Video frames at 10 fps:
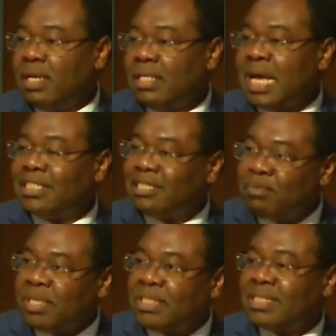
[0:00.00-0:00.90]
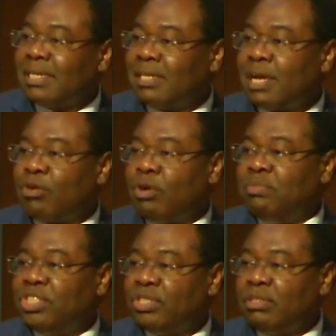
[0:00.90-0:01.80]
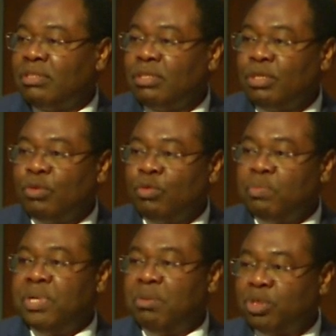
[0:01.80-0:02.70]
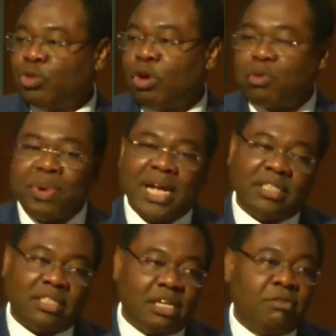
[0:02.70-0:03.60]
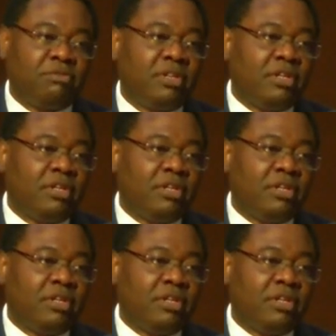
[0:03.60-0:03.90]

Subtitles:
the Assembly's Technical Commission will be able to occupy itself